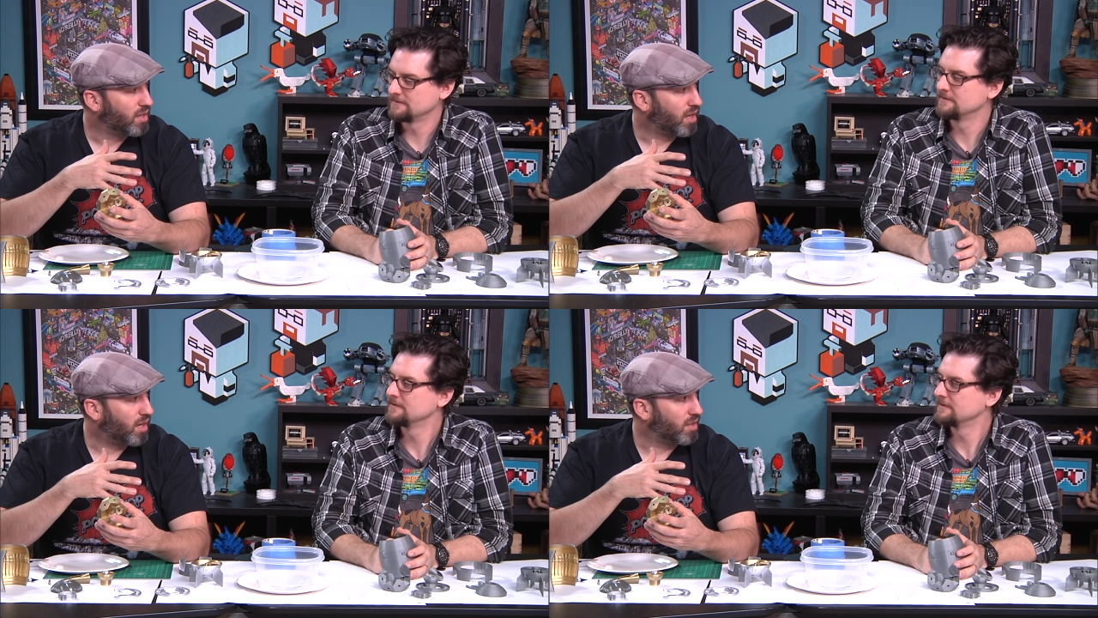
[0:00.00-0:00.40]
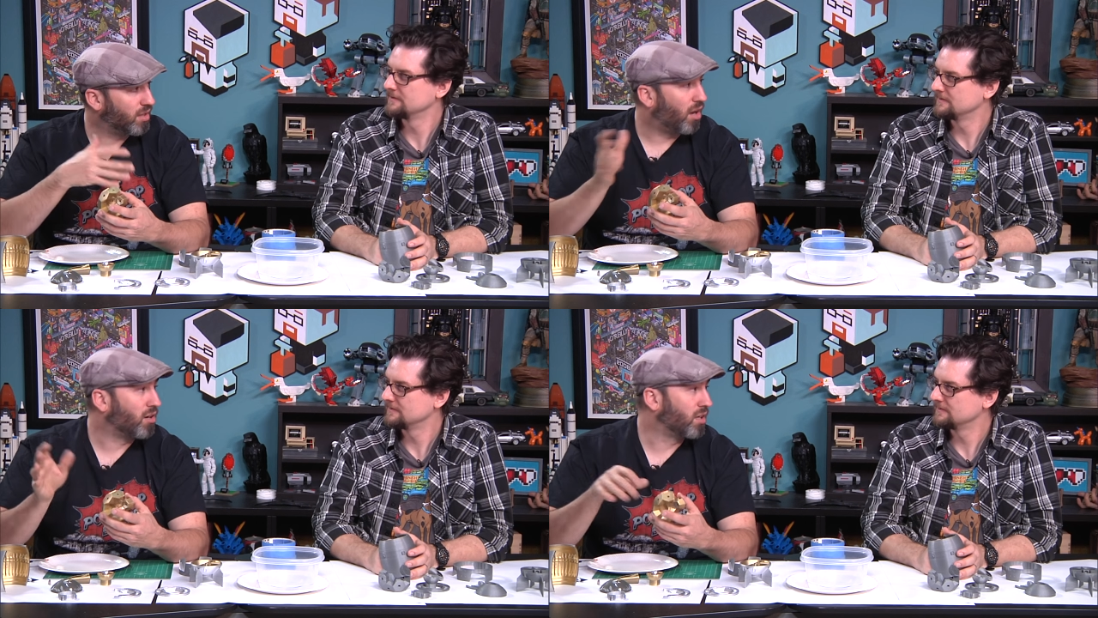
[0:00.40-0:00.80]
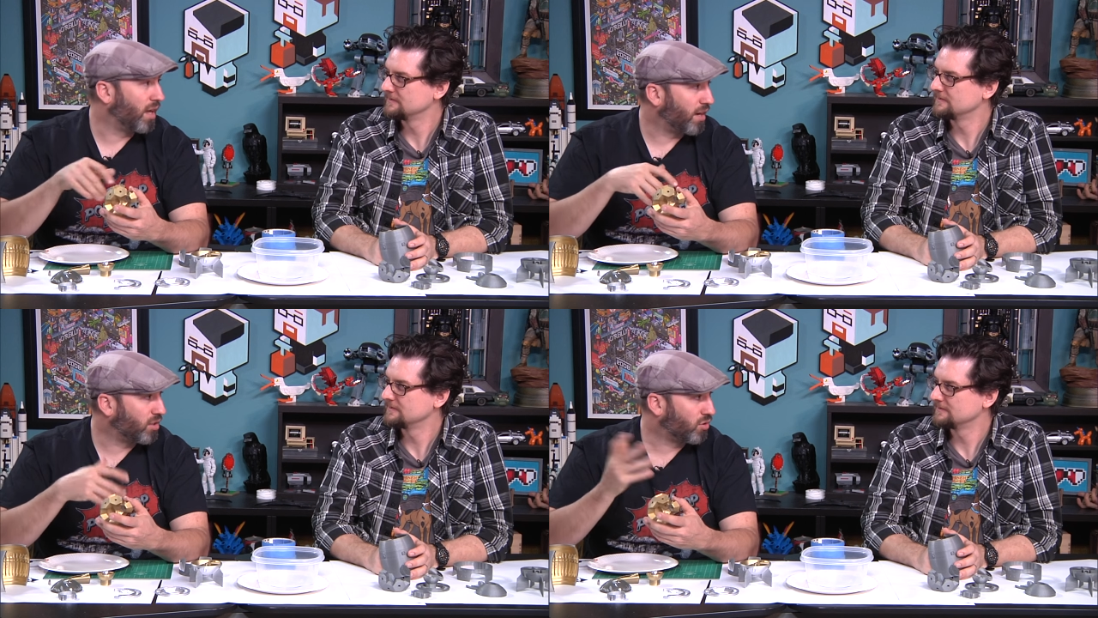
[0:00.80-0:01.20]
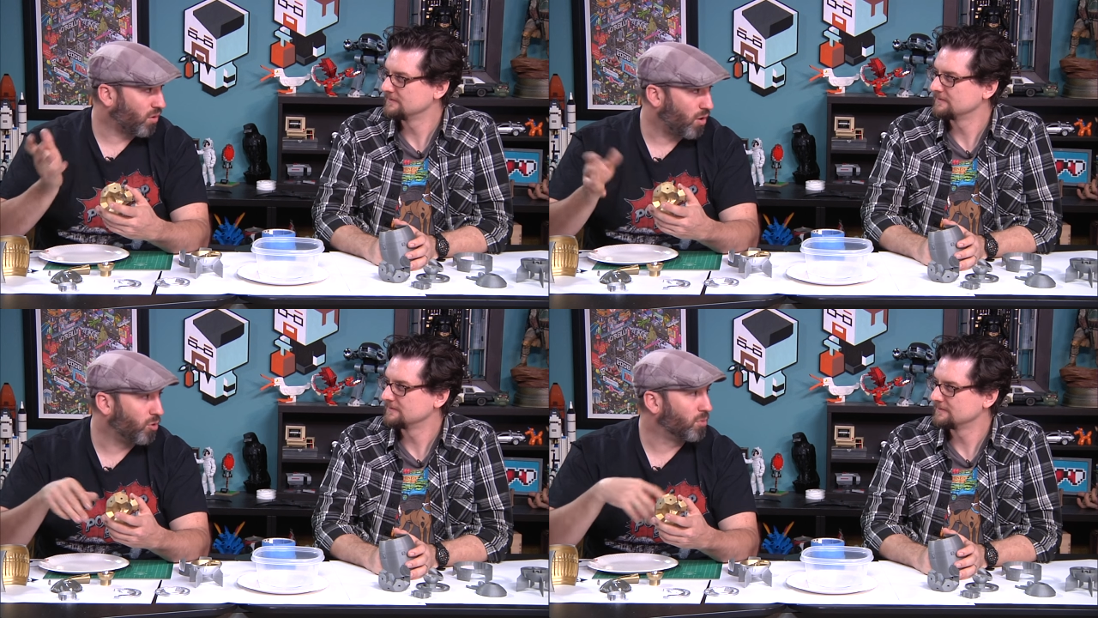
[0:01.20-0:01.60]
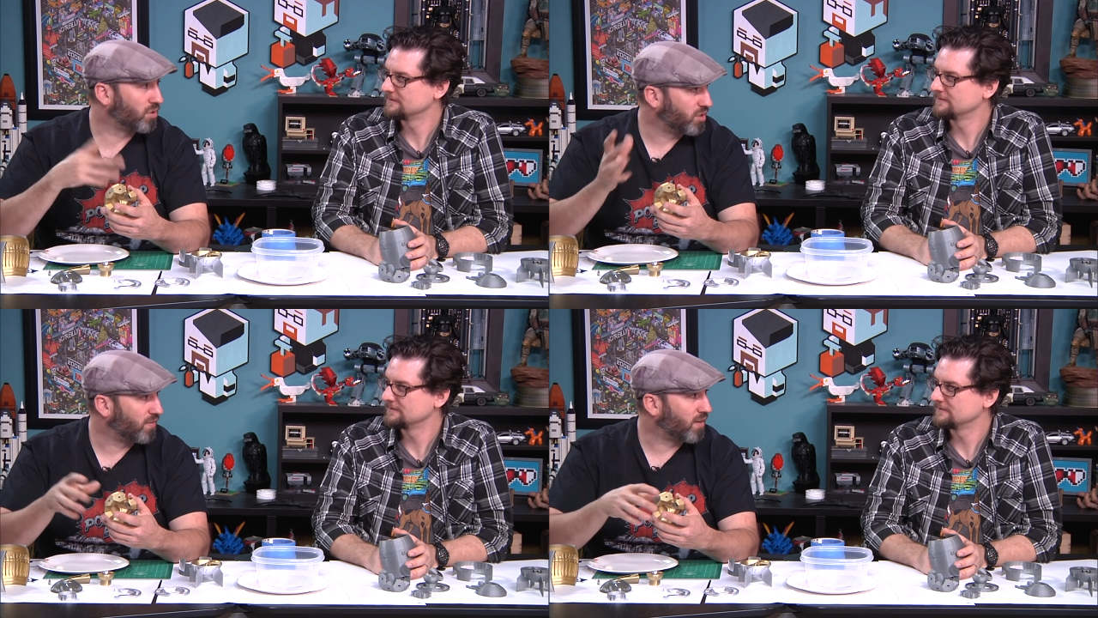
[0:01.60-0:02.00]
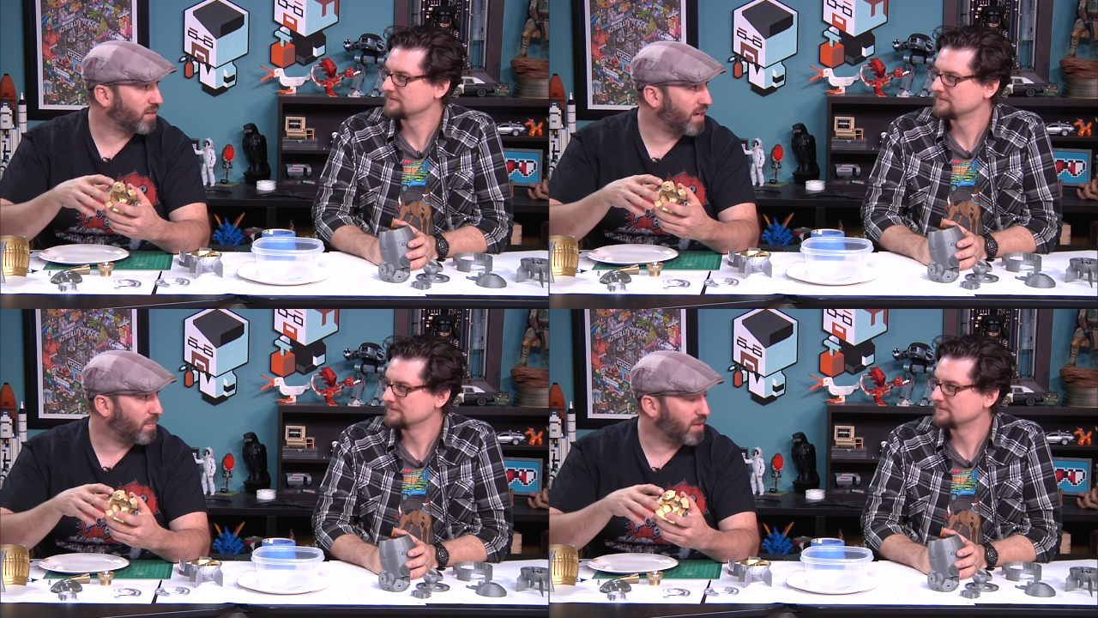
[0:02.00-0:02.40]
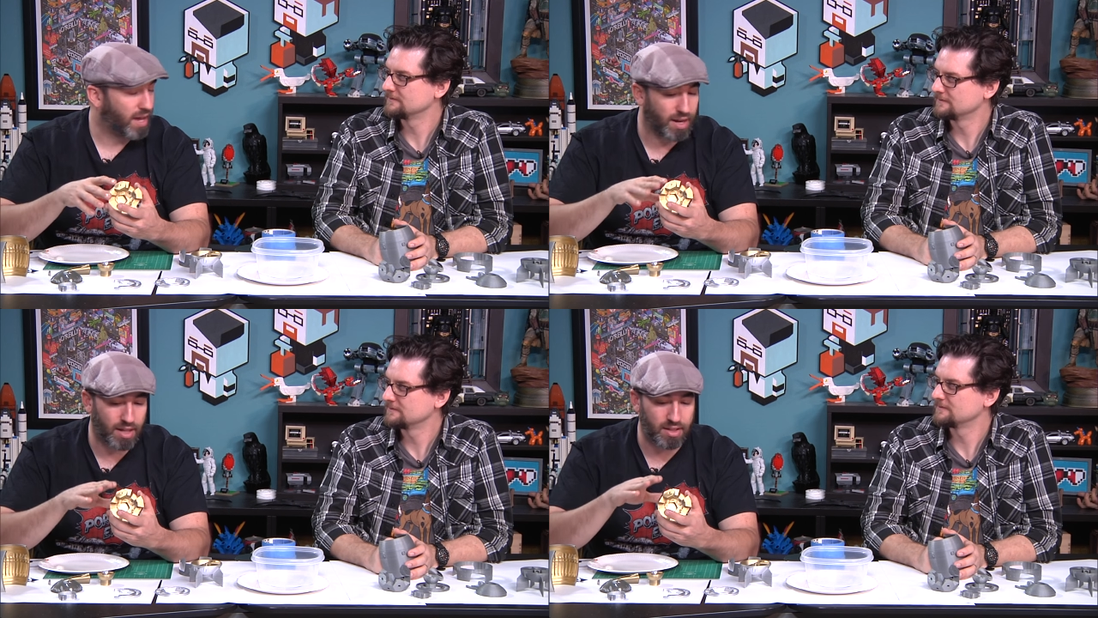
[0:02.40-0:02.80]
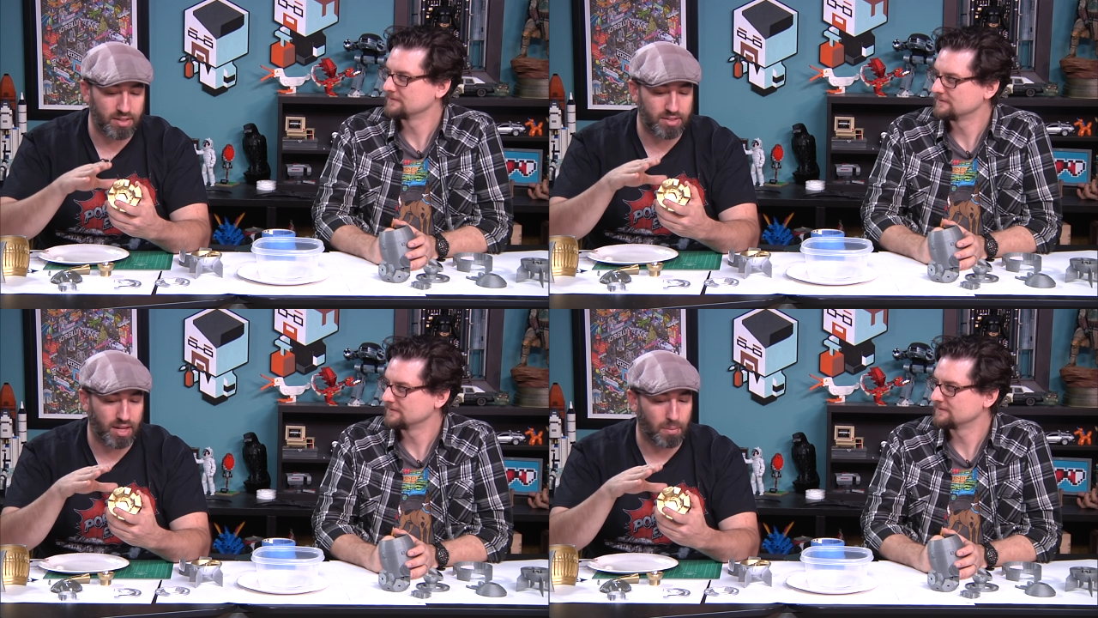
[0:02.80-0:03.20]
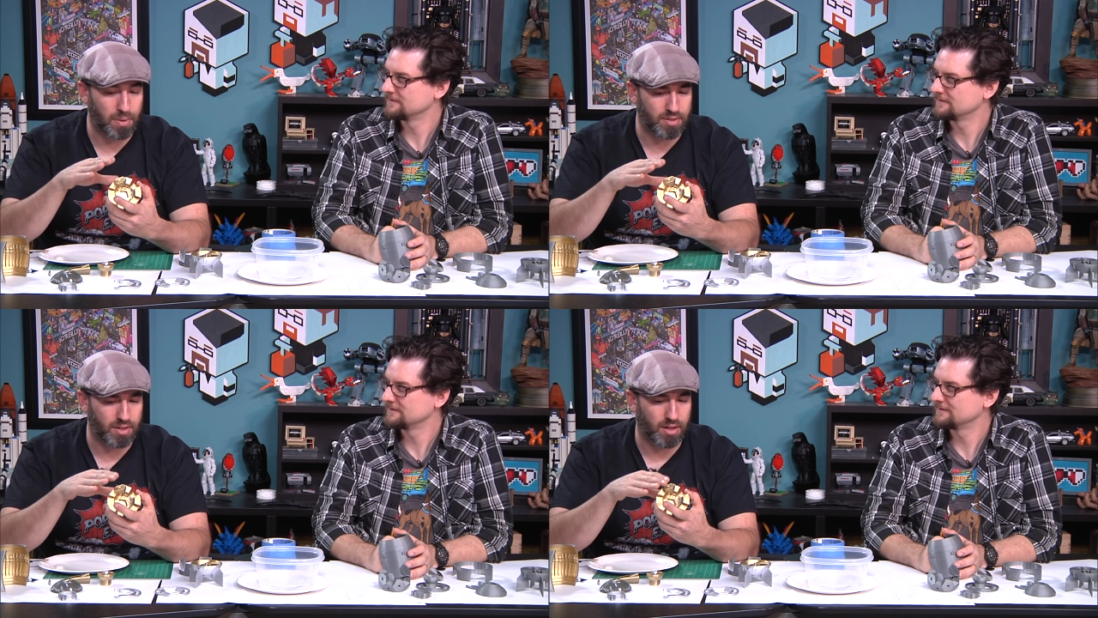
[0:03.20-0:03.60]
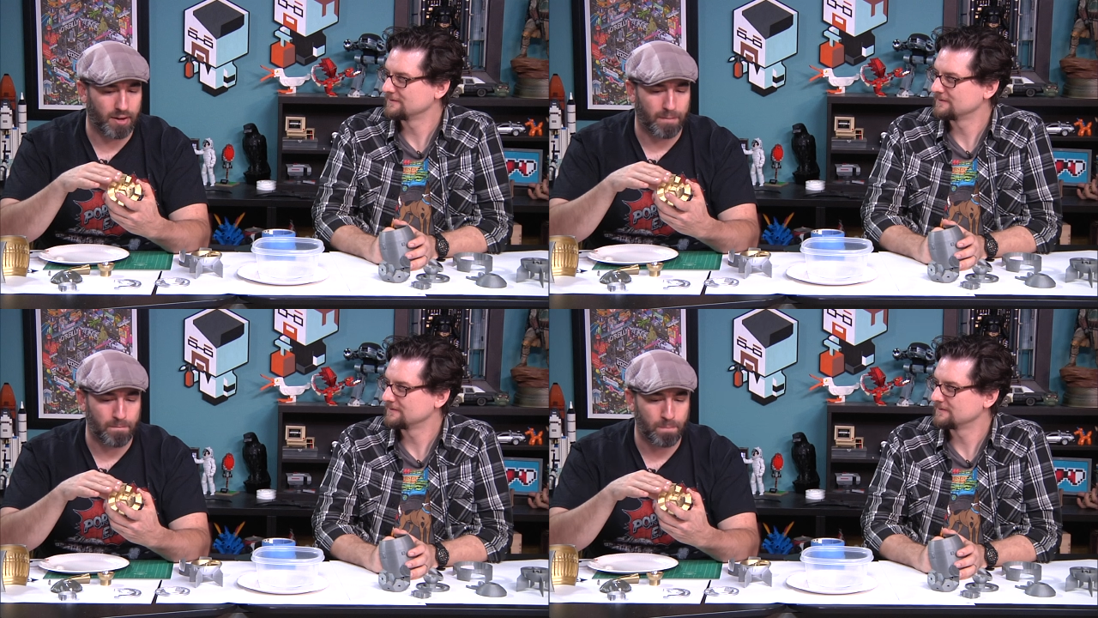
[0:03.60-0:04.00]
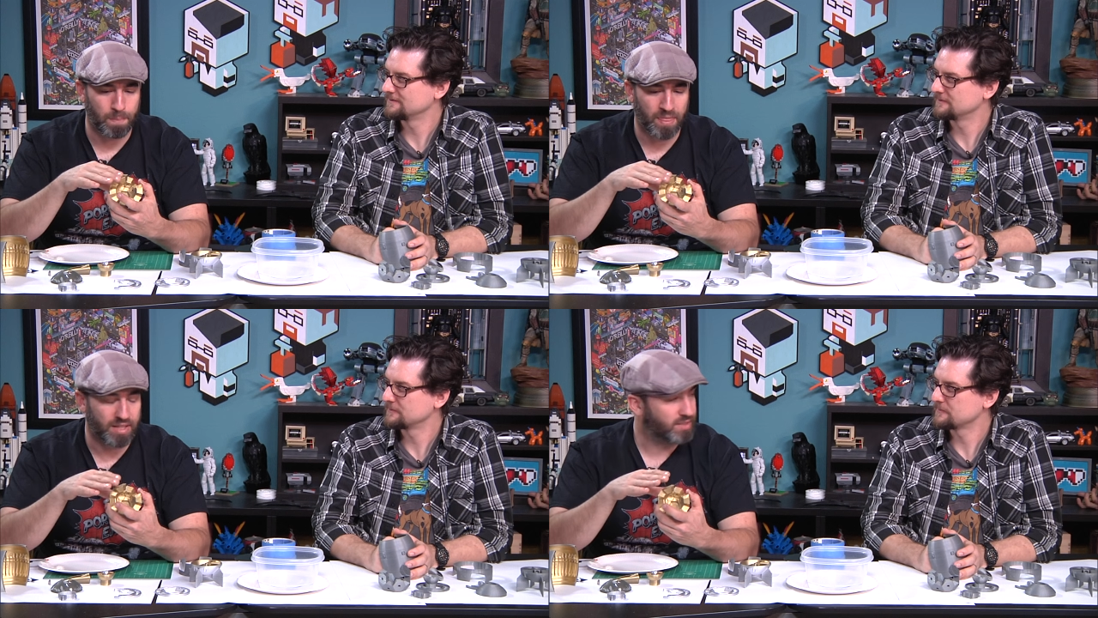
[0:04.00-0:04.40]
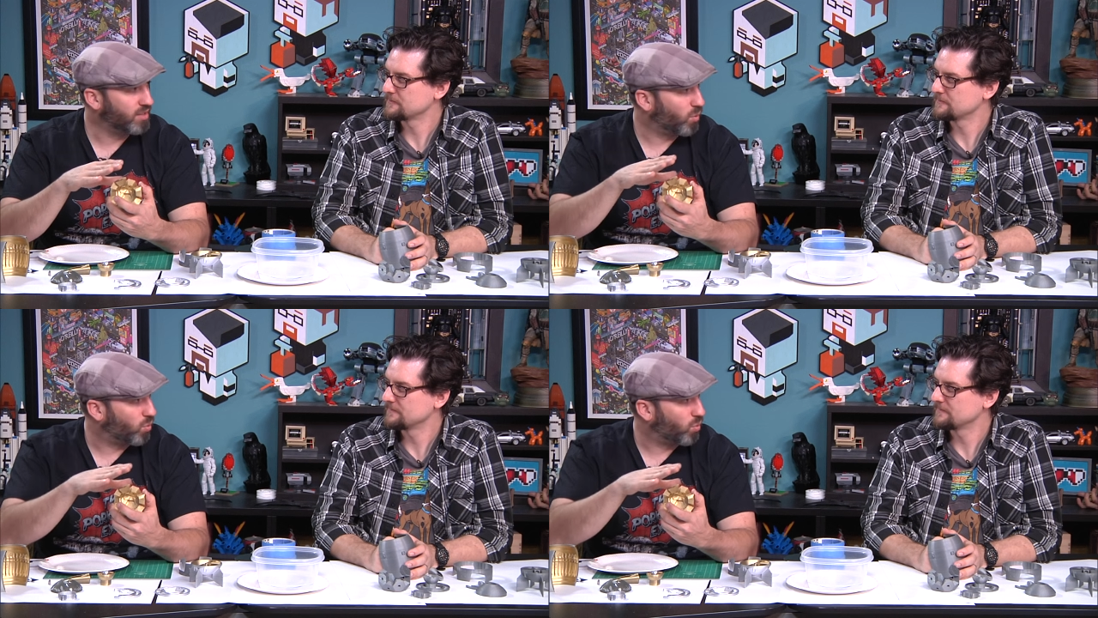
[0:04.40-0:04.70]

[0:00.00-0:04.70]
Speaker 1: uh, the Alclad chrome or silver on top of that, and then you just take a piece of um, steel